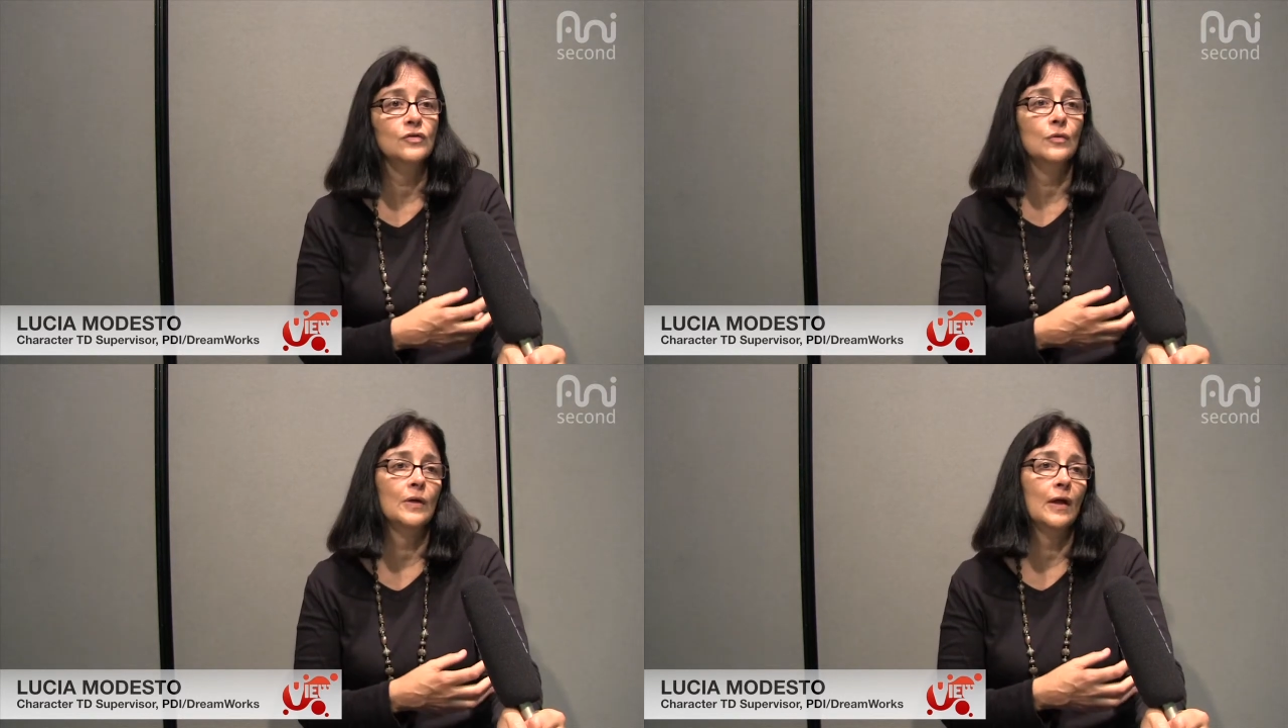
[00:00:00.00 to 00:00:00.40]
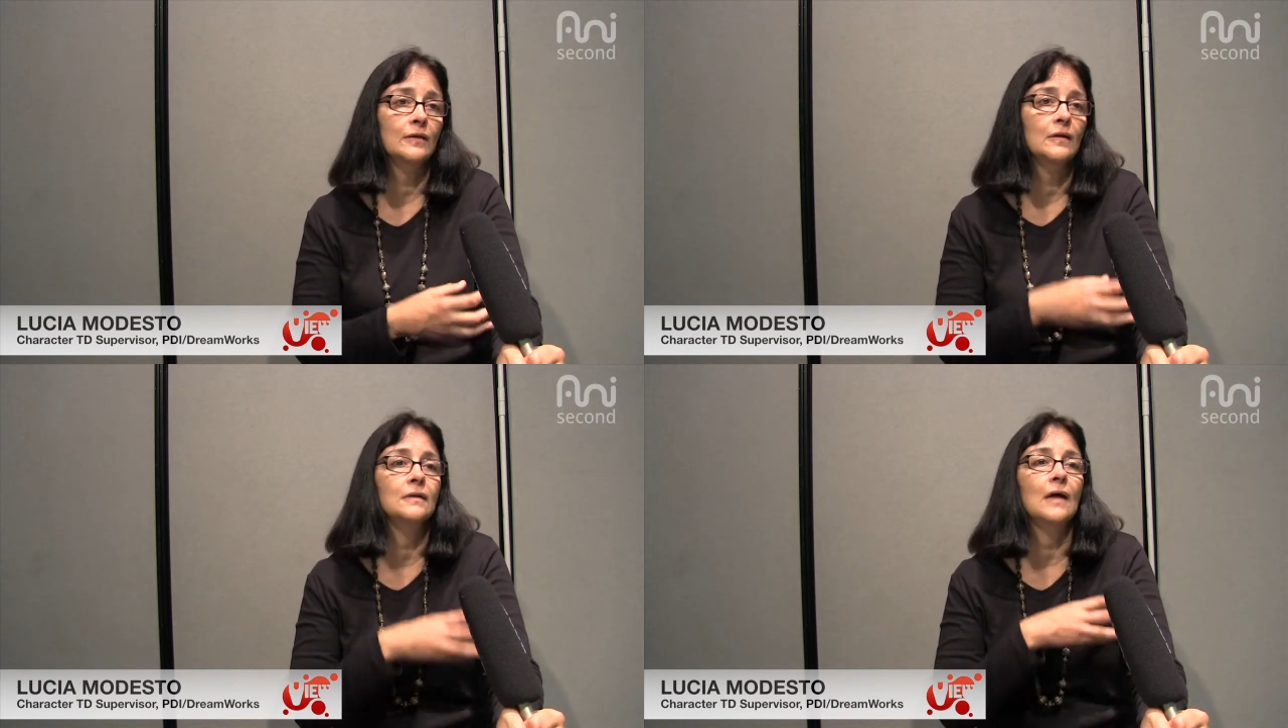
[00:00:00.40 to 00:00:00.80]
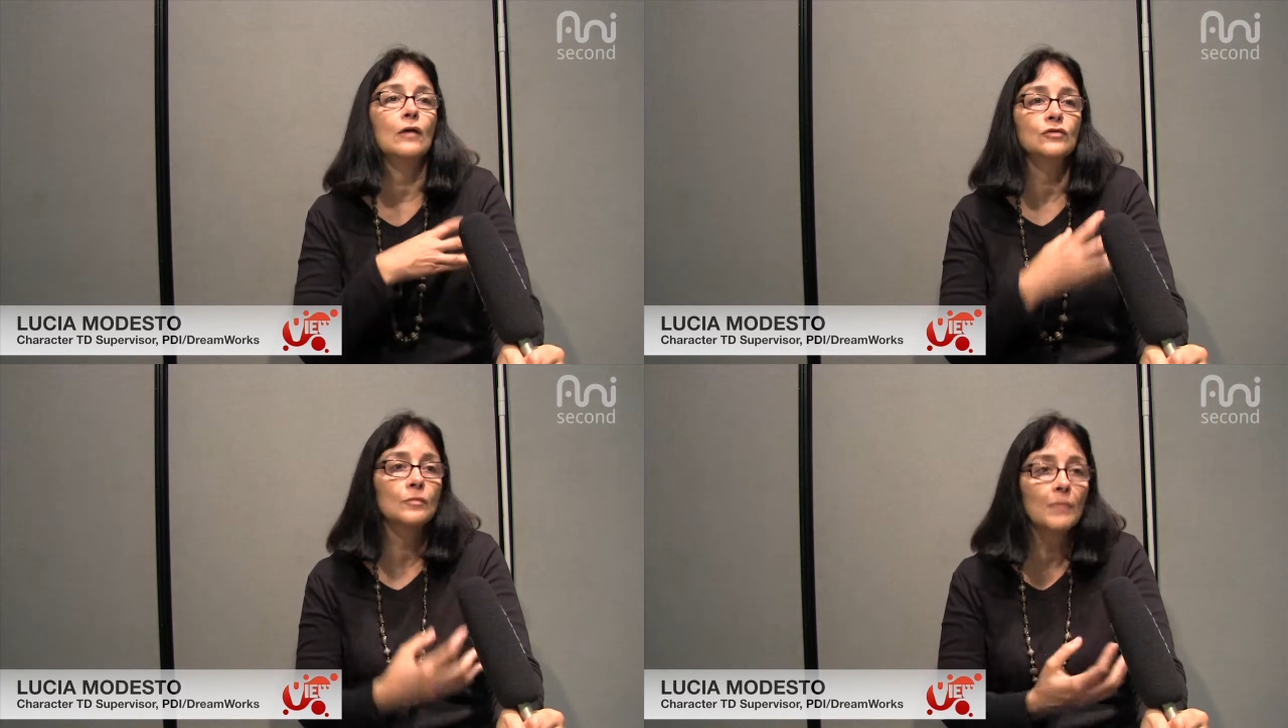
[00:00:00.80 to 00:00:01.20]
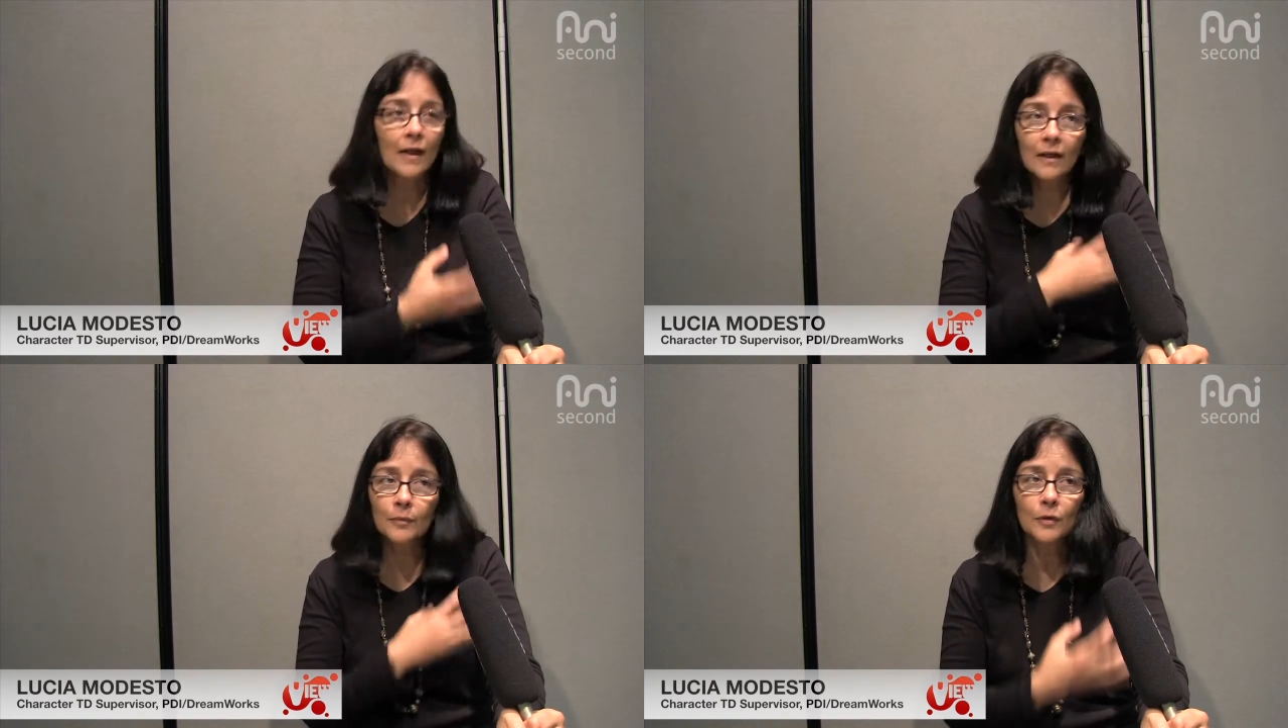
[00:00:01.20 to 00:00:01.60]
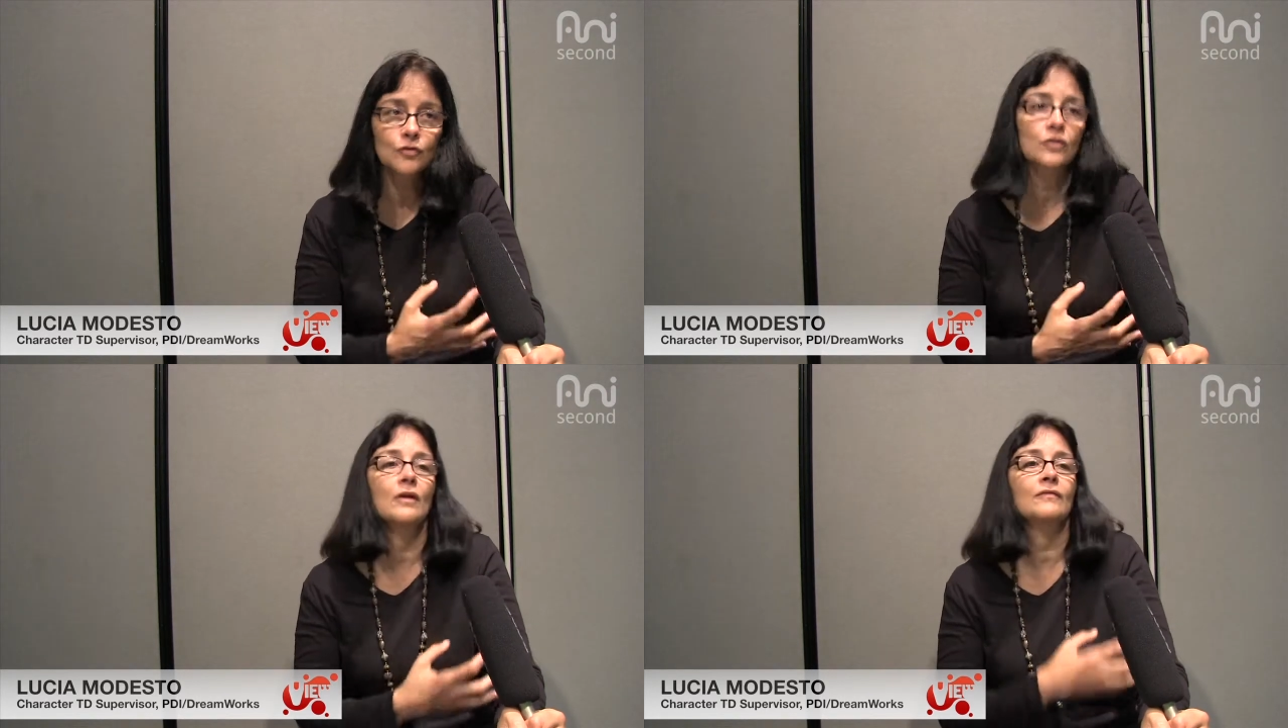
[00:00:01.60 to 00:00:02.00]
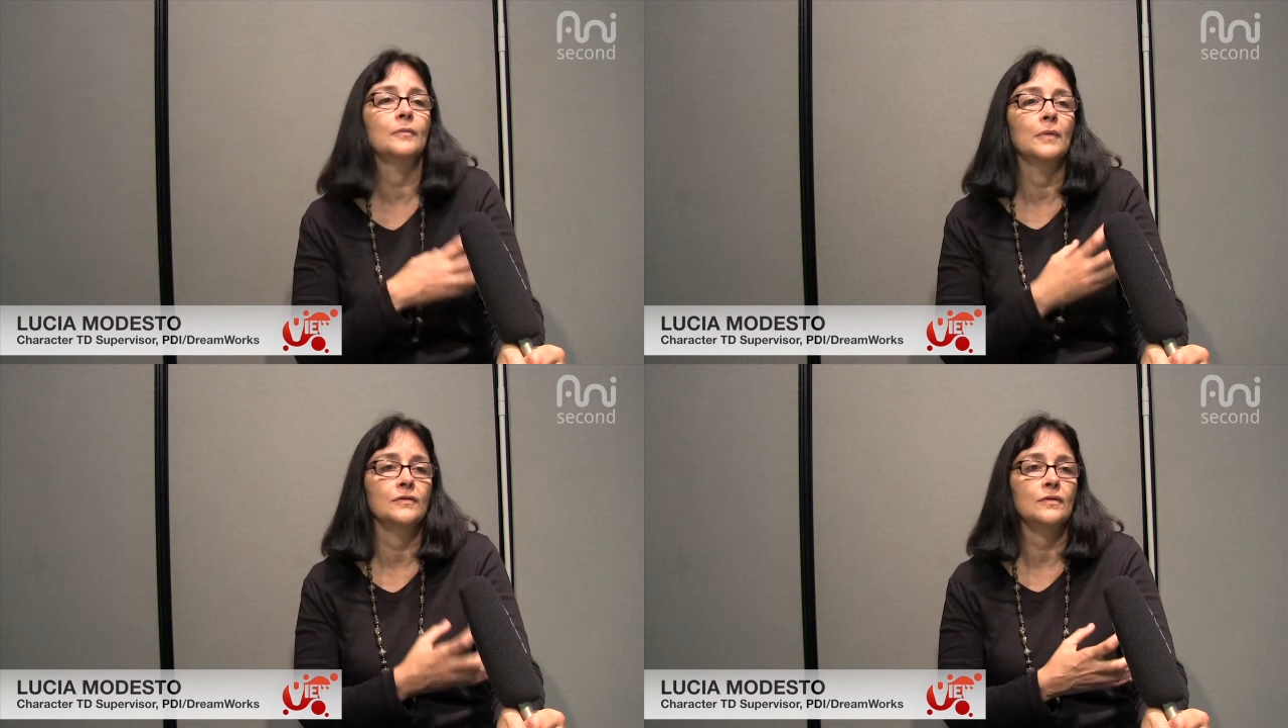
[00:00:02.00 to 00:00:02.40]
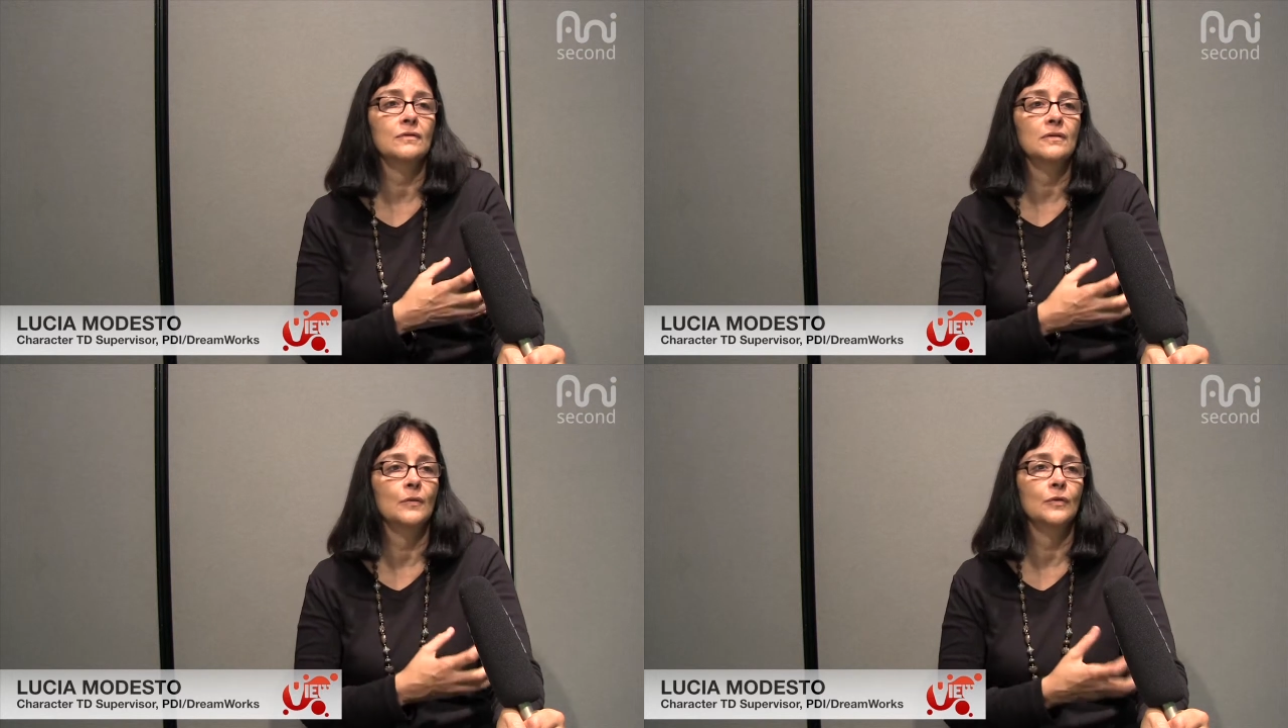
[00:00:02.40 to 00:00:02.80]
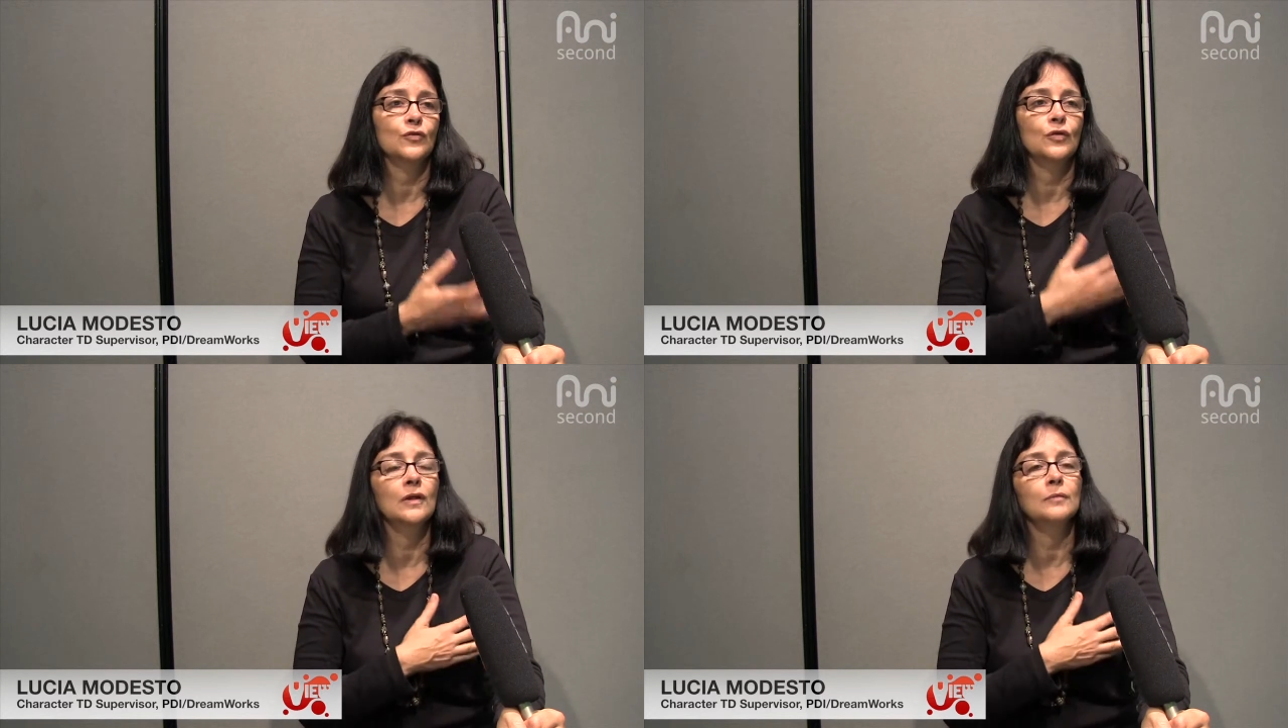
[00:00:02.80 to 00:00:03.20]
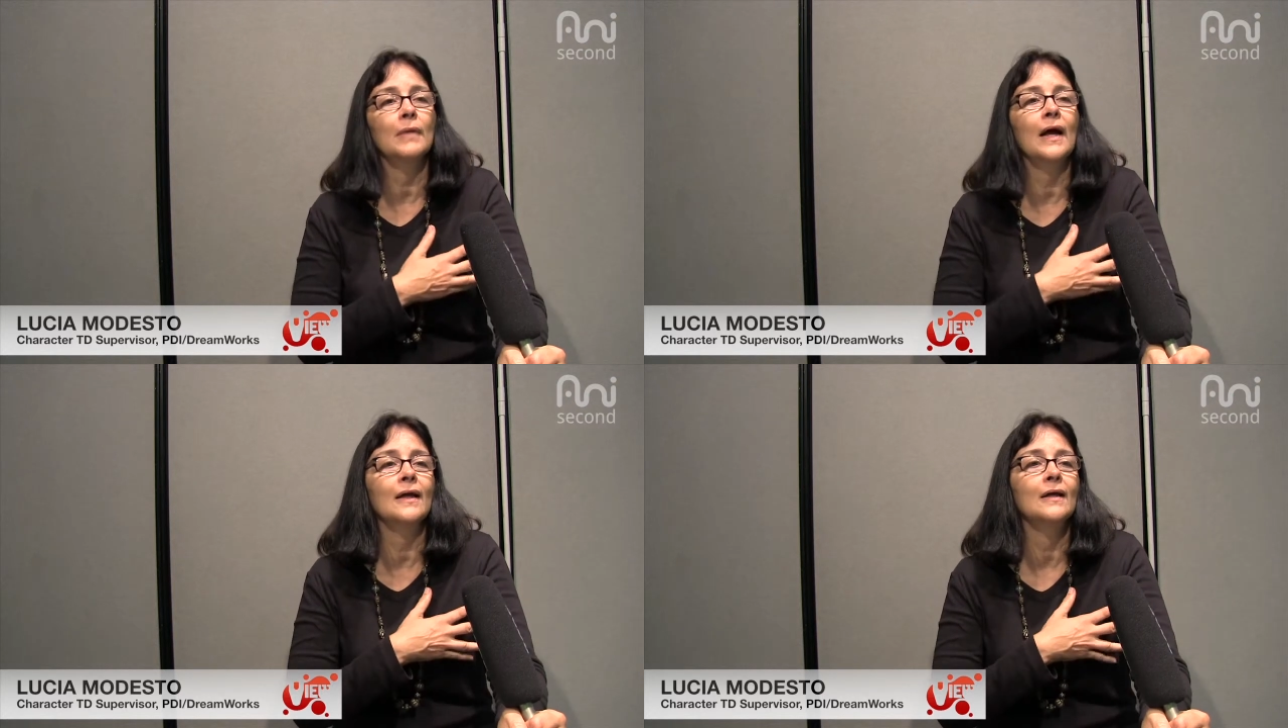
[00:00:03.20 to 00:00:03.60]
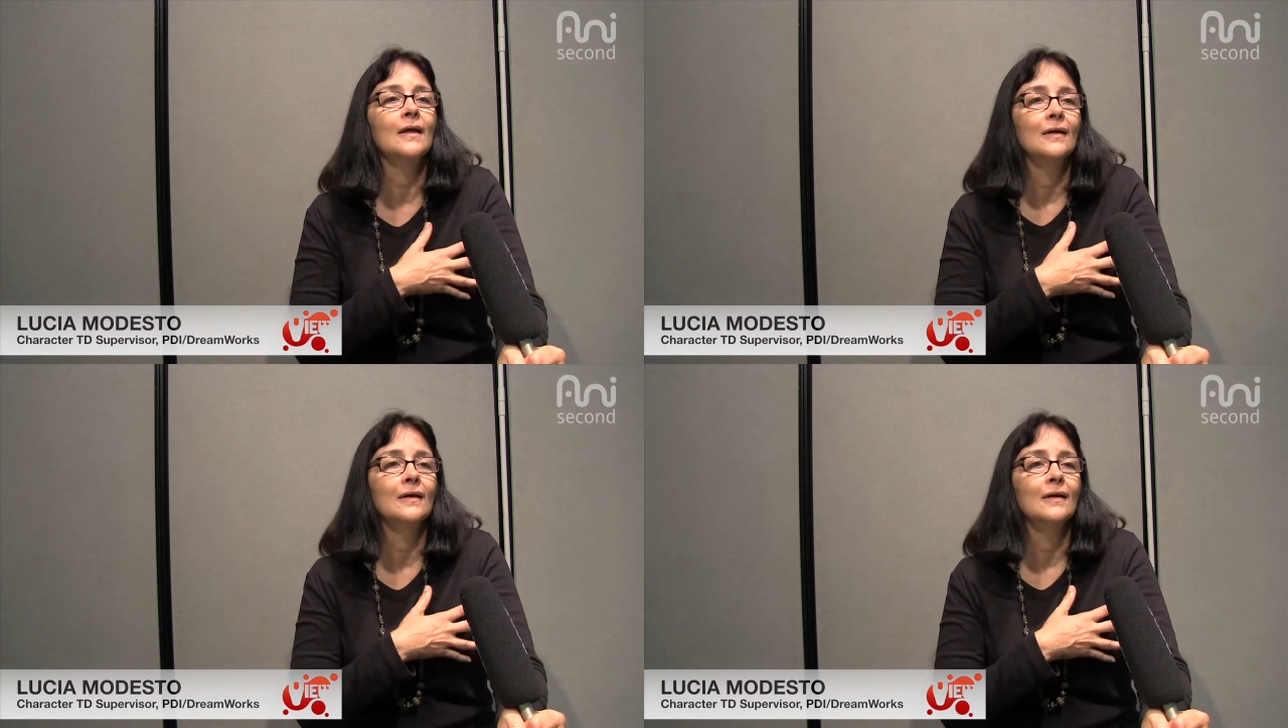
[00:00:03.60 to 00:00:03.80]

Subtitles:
So we had the automatic motion of the muscles that were triggered by